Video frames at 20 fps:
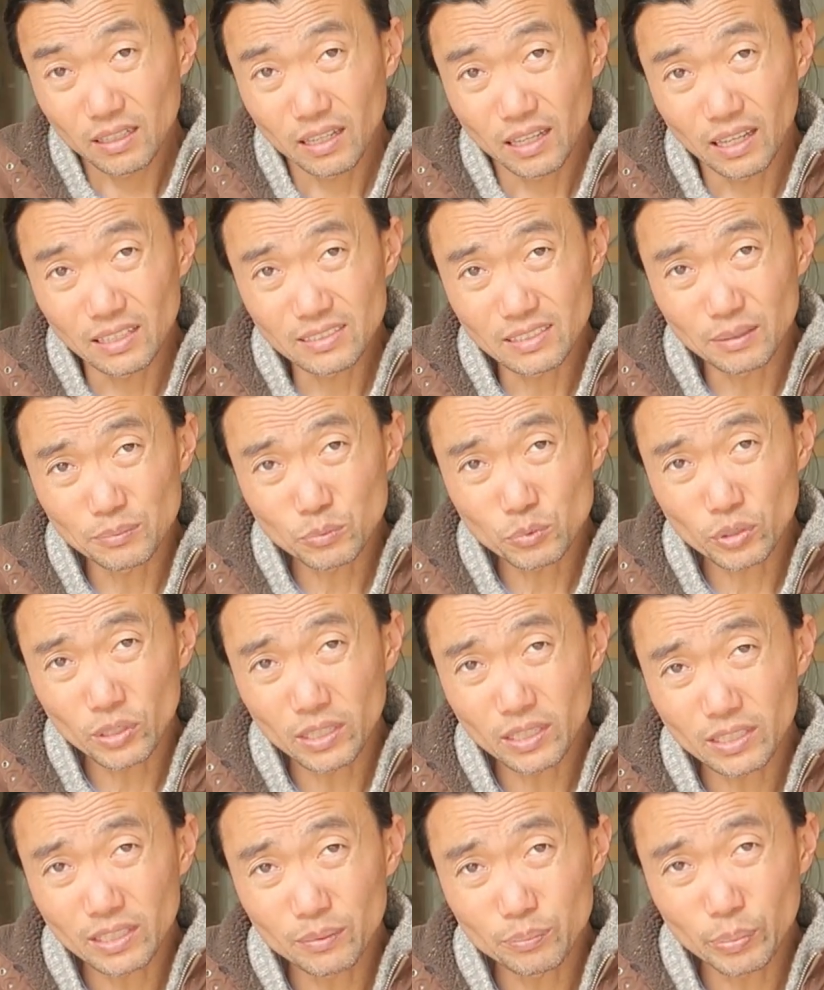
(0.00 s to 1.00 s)
As I'm
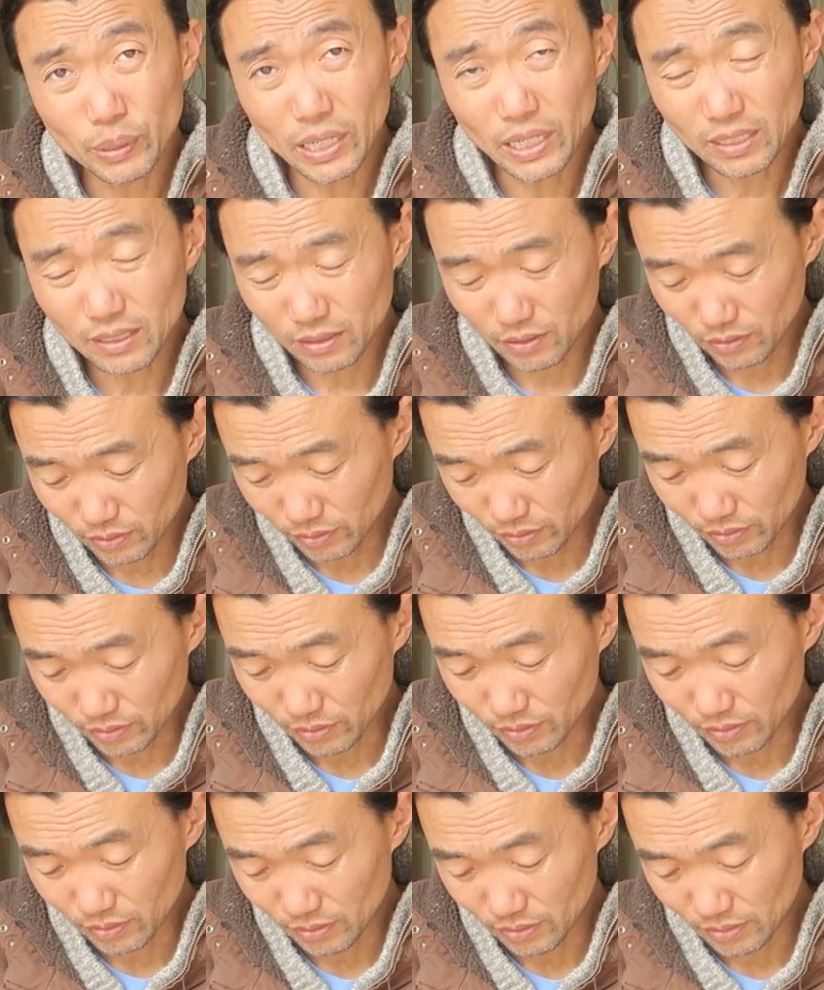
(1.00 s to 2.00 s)
trying to get back
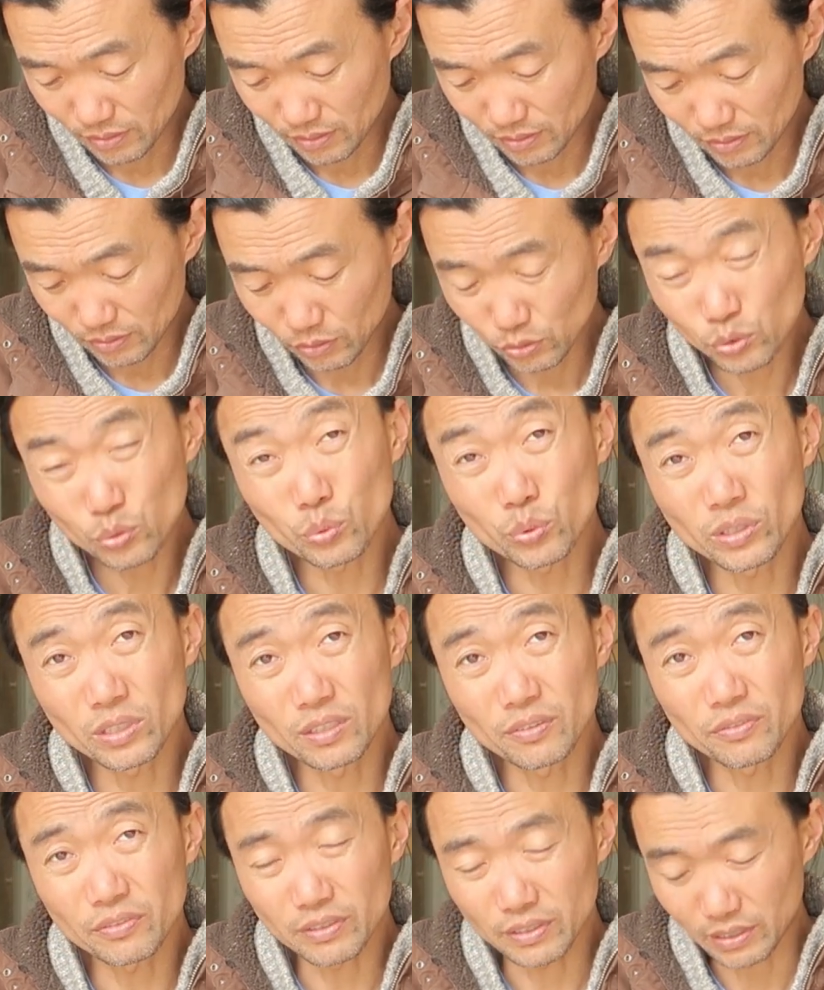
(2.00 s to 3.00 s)
into the swing
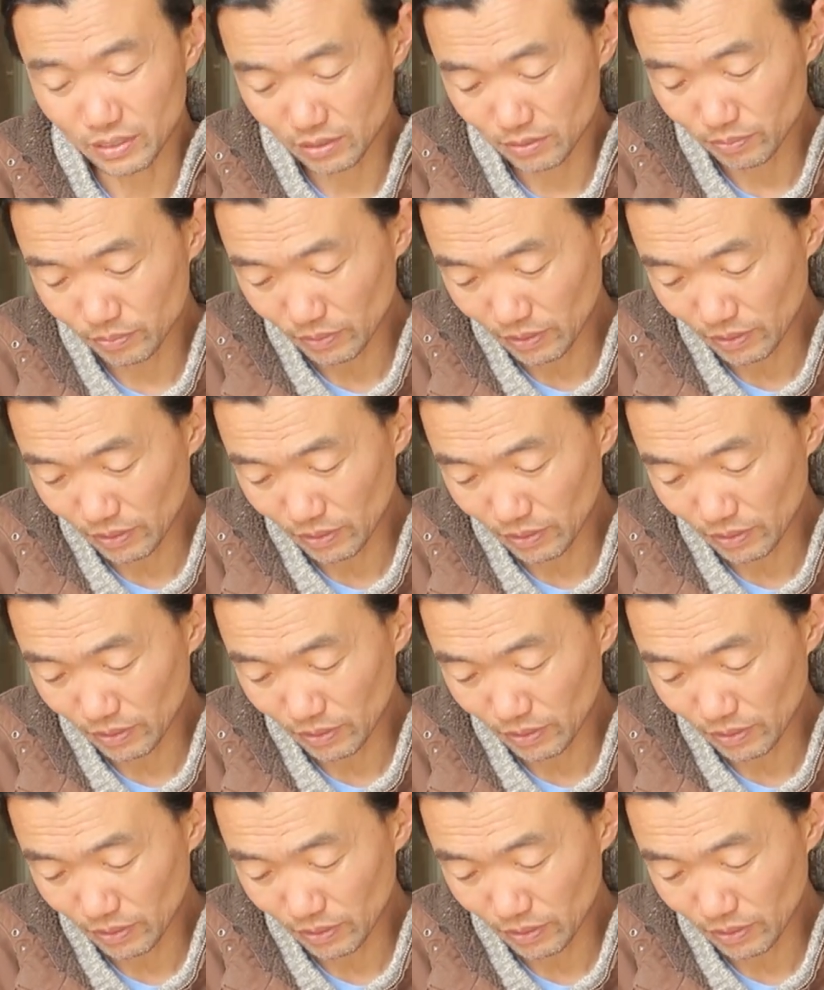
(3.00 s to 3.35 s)
of things